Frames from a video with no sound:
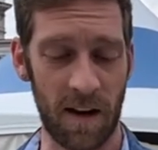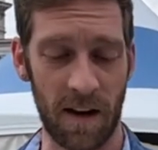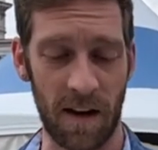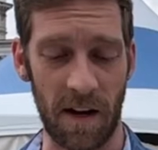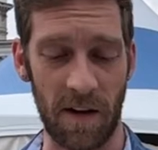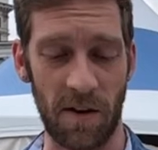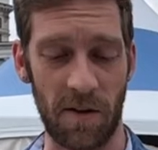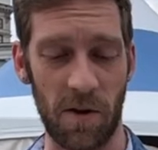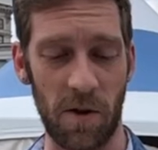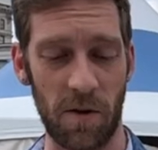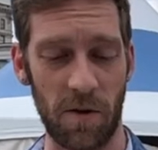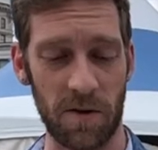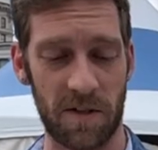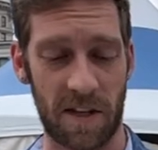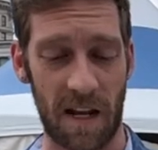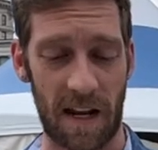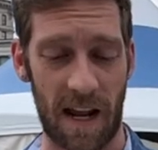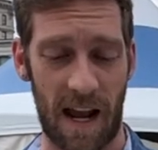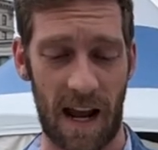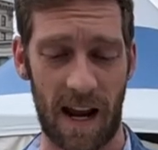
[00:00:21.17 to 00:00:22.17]
In news
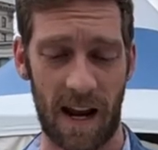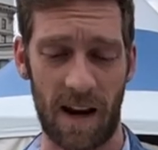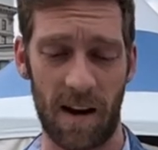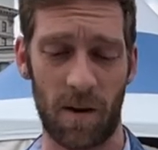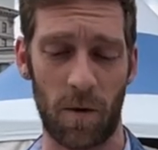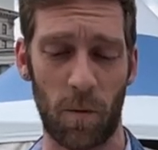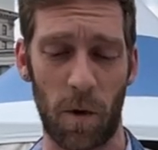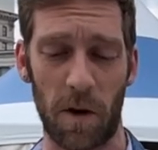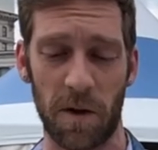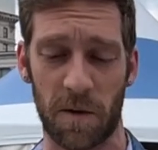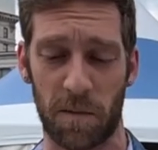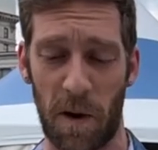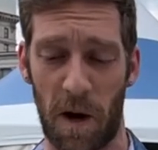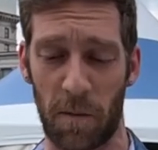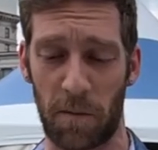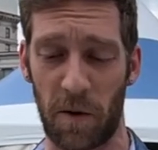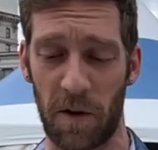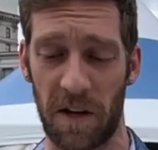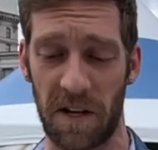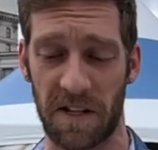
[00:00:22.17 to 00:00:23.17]
today,
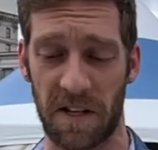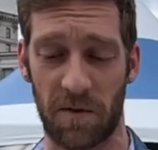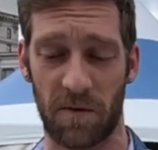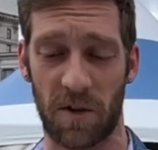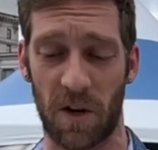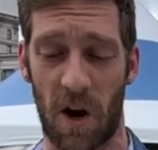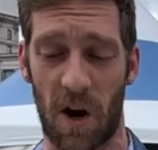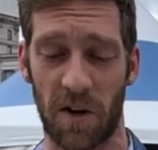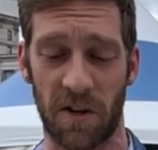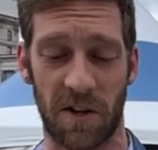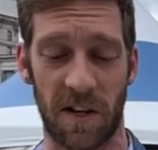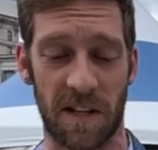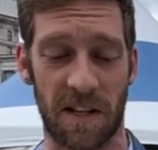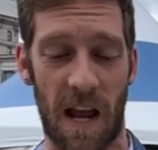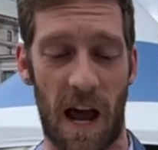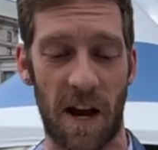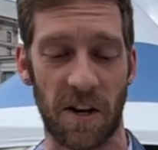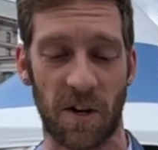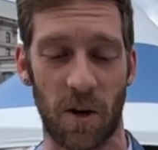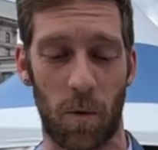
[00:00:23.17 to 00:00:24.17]
Wilkes-Barre police have charged
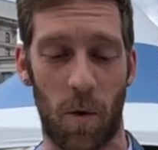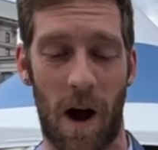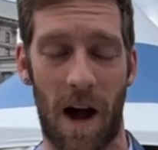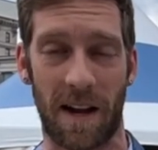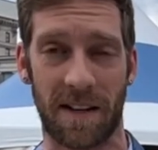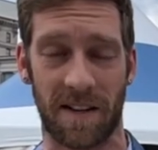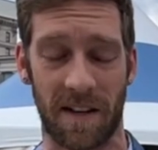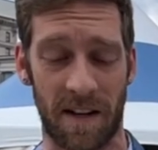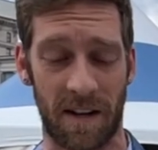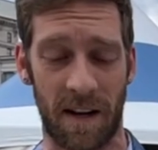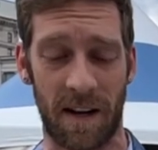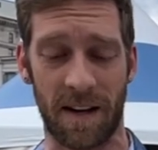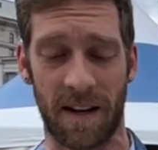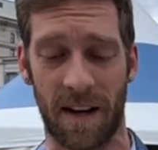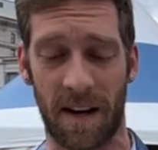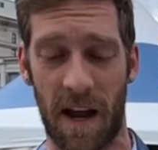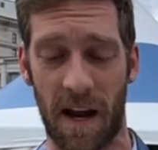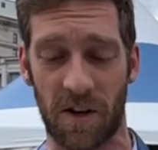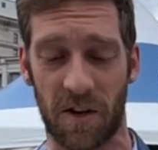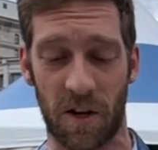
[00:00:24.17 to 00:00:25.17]
Natasha Watson in
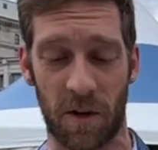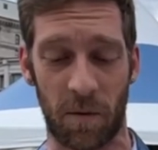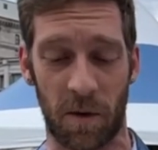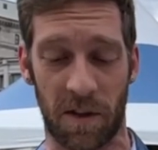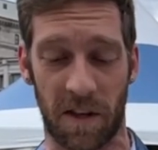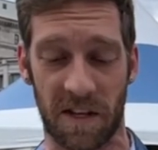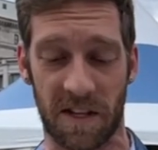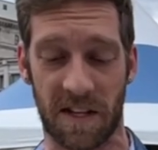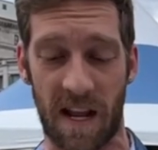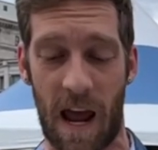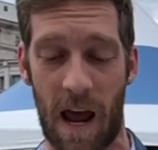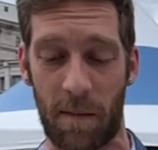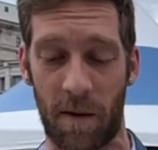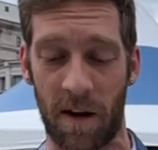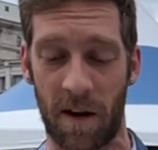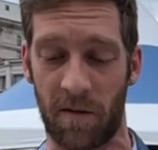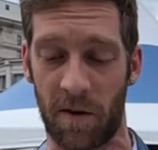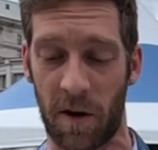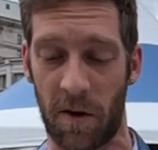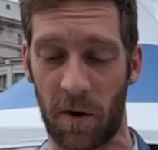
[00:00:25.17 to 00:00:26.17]
connection with the
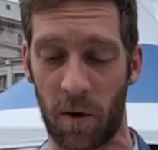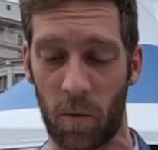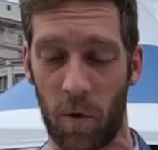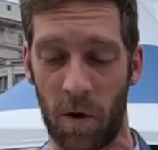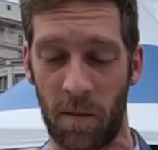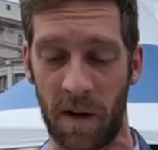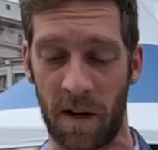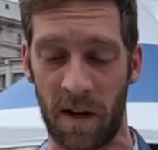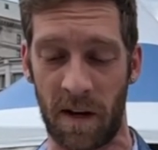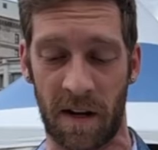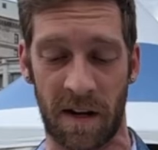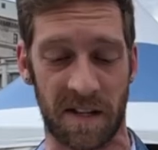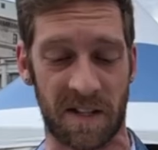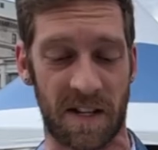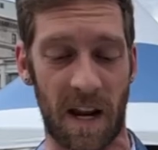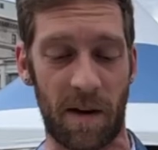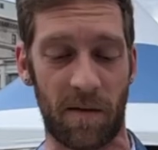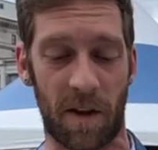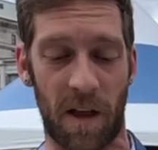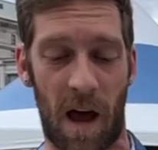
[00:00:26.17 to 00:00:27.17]
stabbing of another woman in a
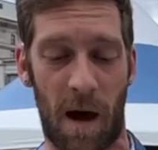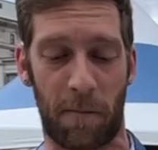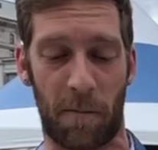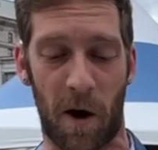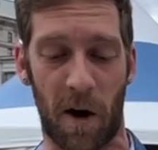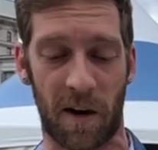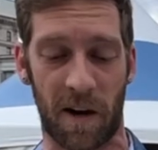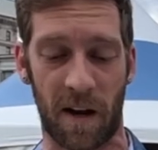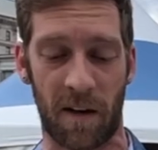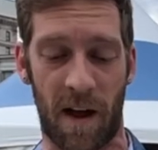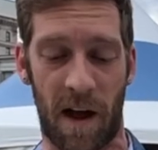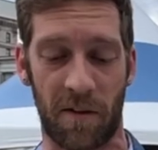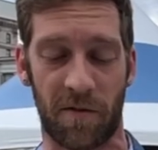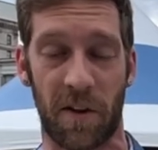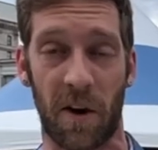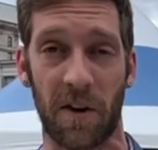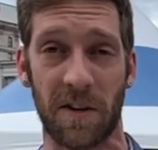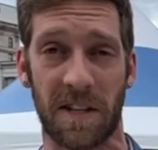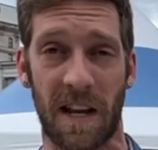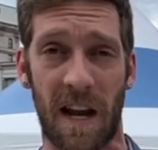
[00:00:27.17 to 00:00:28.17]
Save-A-Lot parking lot
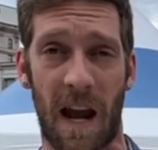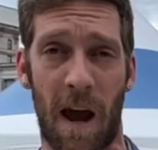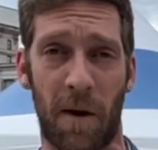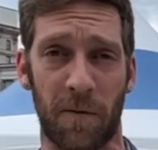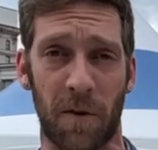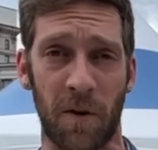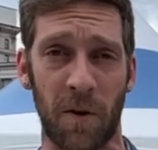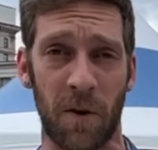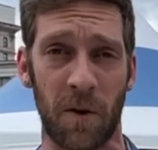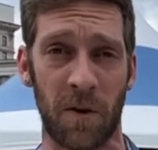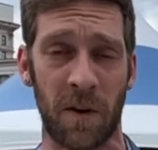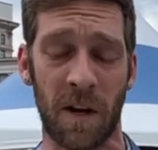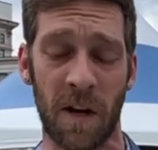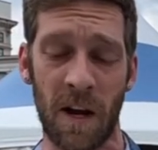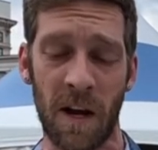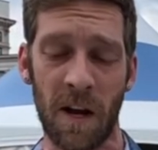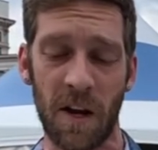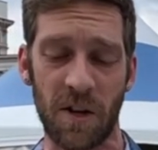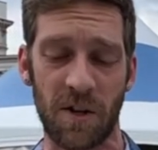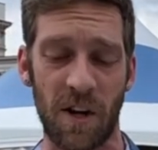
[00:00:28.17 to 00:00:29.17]
Thursday afternoon.
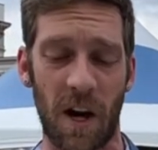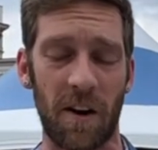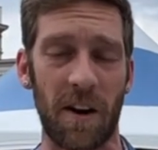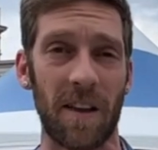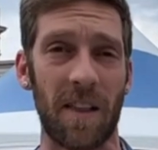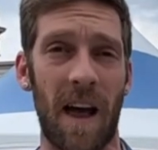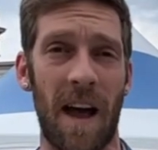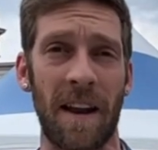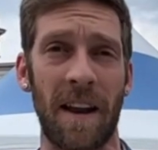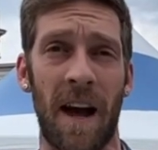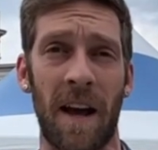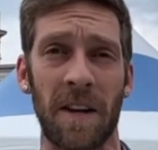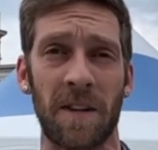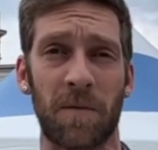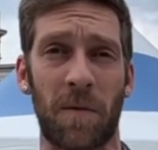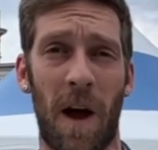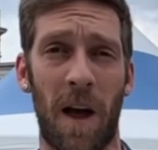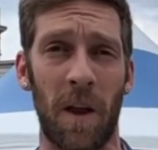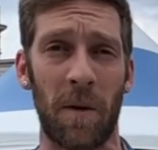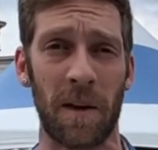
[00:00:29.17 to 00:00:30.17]
Jerry Lynott is
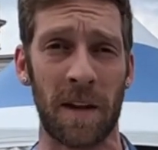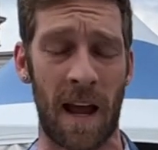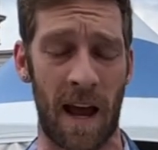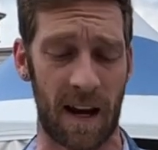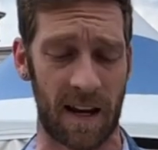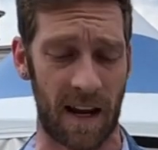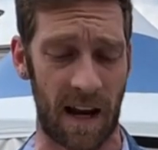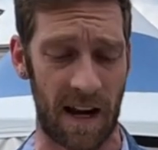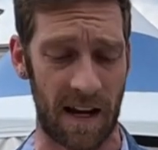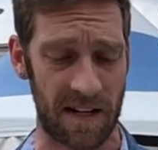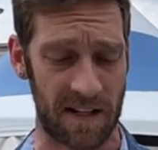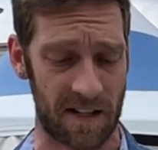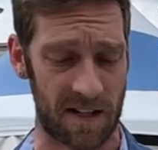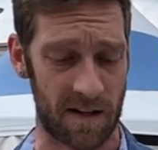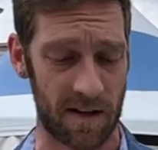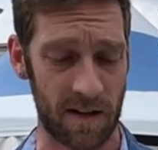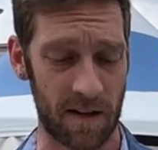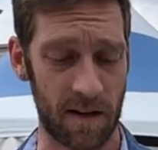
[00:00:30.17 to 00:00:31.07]
following that case.